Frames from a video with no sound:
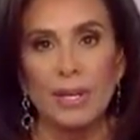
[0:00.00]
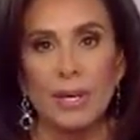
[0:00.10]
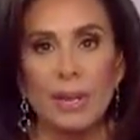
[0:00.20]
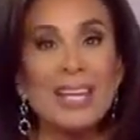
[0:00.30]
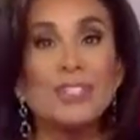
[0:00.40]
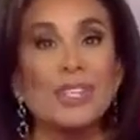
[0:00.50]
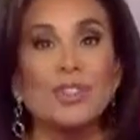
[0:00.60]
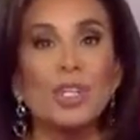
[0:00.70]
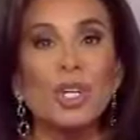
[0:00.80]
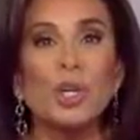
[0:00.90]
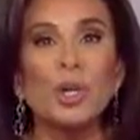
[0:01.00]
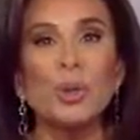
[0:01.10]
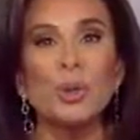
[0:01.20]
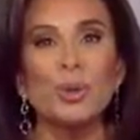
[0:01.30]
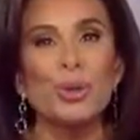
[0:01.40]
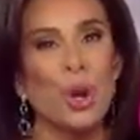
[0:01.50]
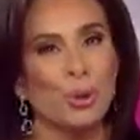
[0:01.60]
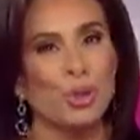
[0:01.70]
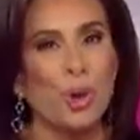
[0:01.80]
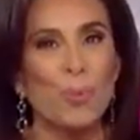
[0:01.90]
And that doesn't include
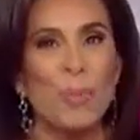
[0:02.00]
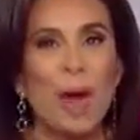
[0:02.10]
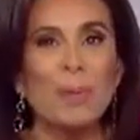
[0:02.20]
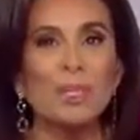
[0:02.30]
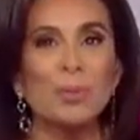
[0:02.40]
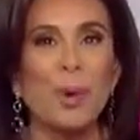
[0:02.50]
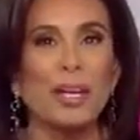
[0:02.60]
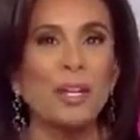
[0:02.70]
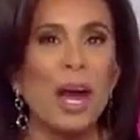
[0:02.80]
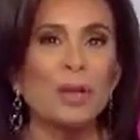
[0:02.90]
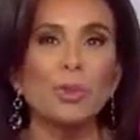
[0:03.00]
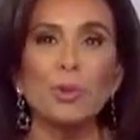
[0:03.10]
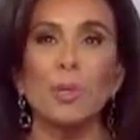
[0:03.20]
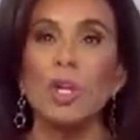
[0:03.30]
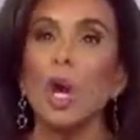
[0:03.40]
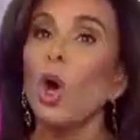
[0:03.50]
no-show payments by congressmen